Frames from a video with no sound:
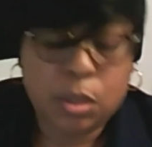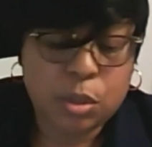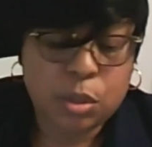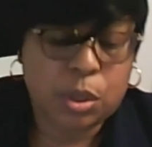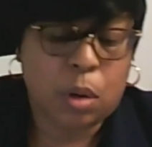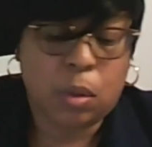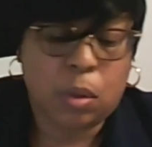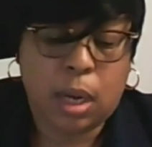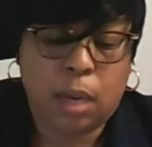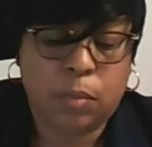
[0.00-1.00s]
So
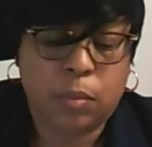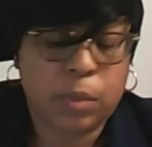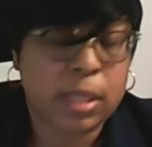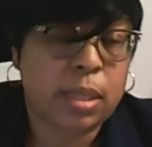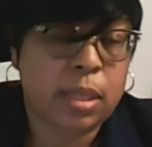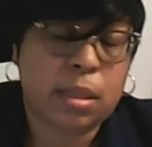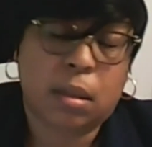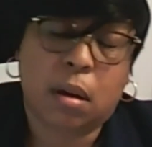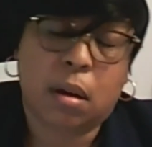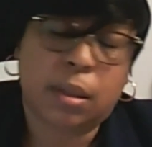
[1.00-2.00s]
um, residents can
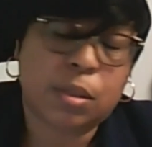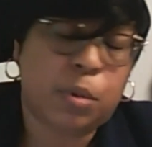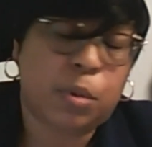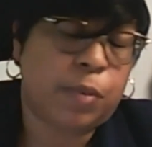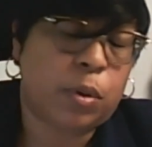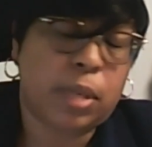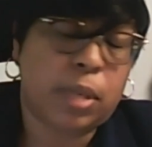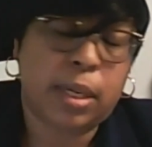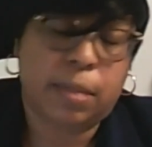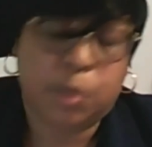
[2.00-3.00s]
call us 24
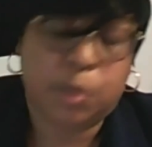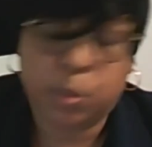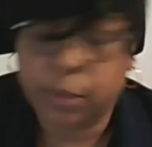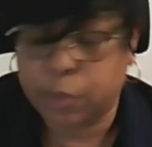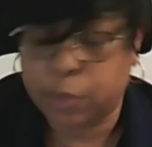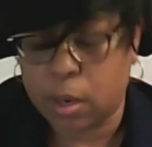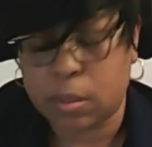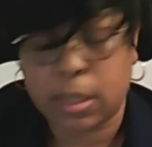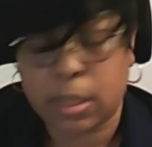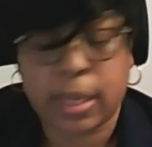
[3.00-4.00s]
day, 24
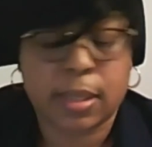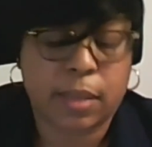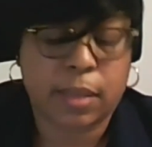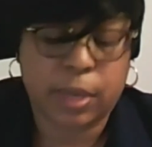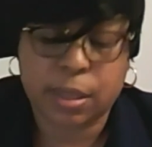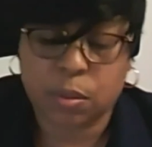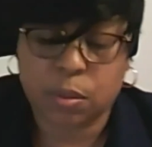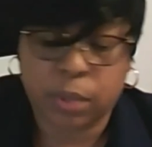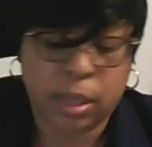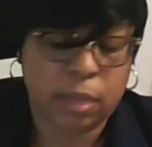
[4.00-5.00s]
hours a day, seven days a
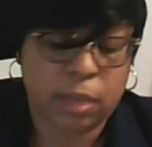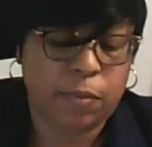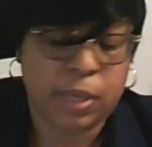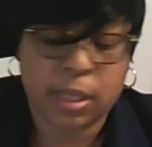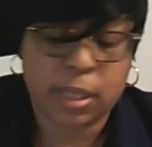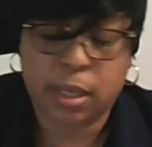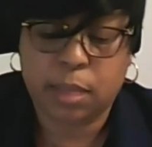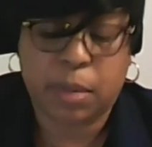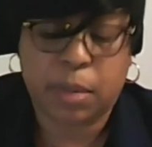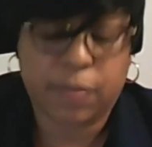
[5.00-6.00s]
week, visit
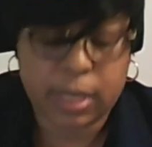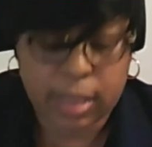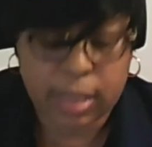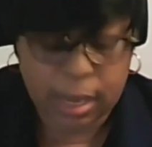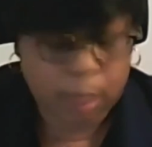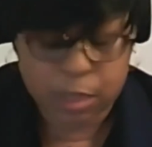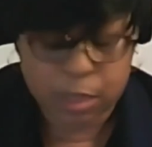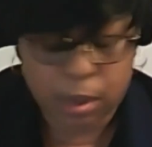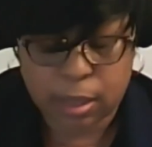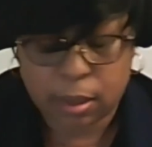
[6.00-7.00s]
by visit, eh, I'm
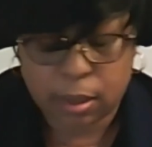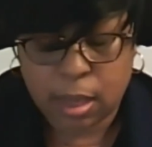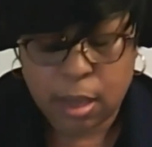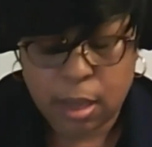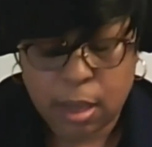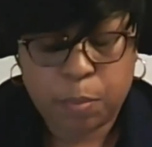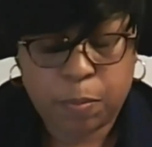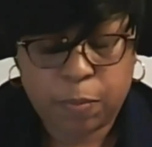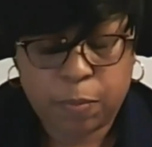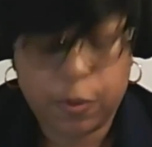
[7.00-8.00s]
sorry,
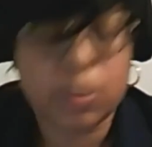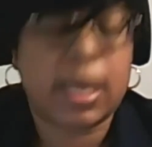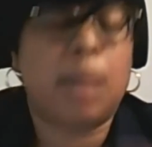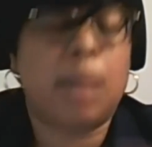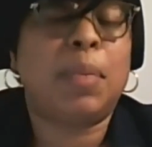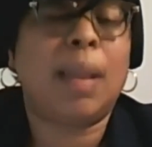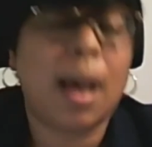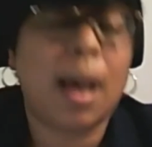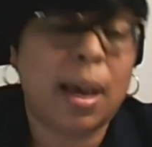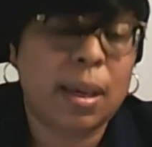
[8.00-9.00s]
folks can
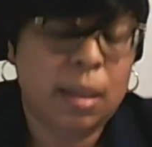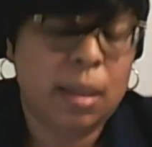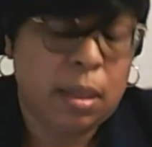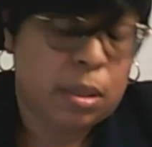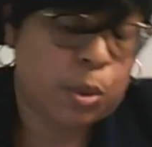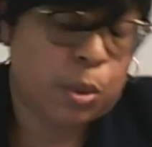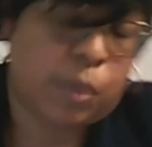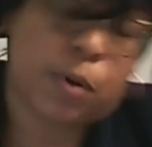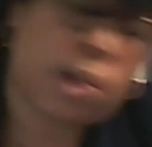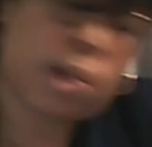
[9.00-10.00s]
apply
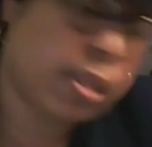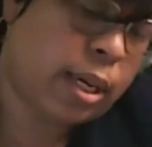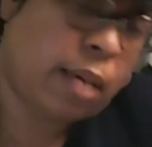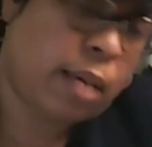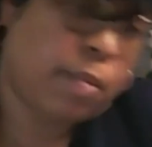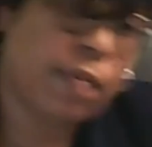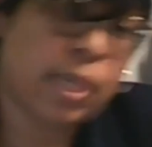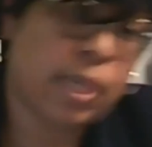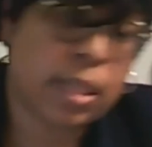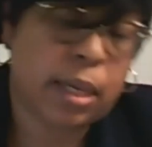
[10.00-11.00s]
24 hours a day by
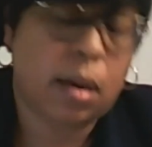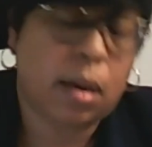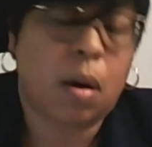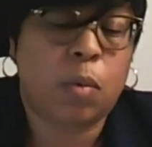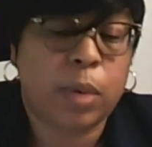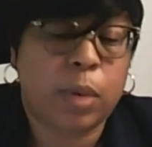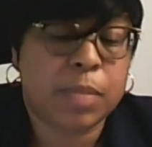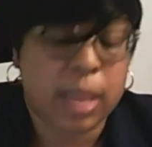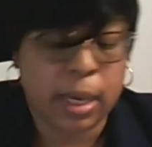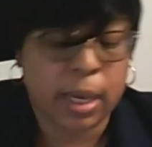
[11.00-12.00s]
visiting our
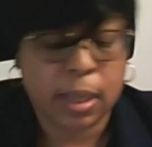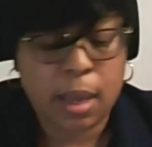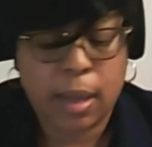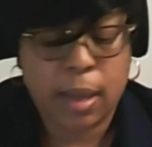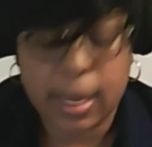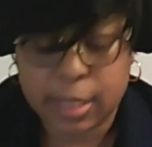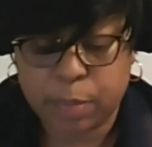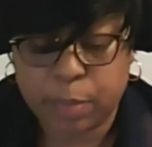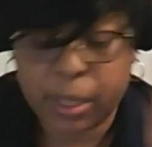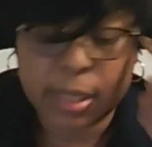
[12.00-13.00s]
website at
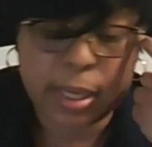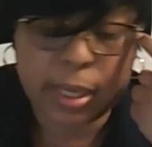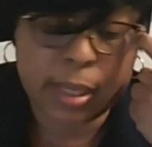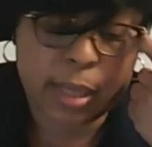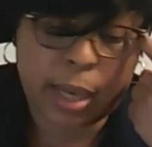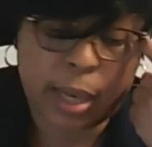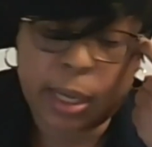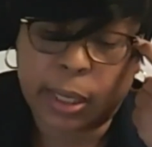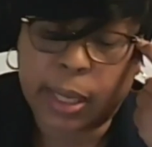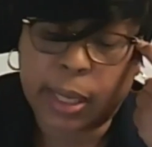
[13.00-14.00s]

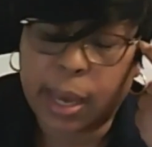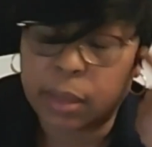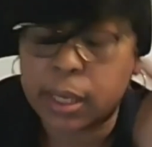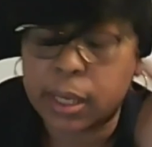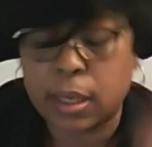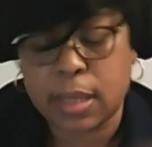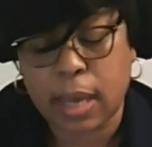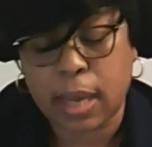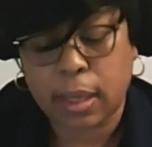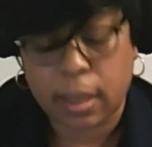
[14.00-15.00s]

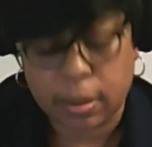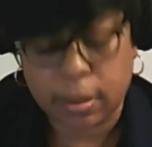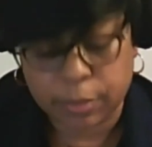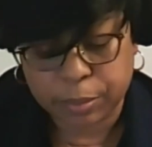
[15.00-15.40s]
dpss.lacounty.gov.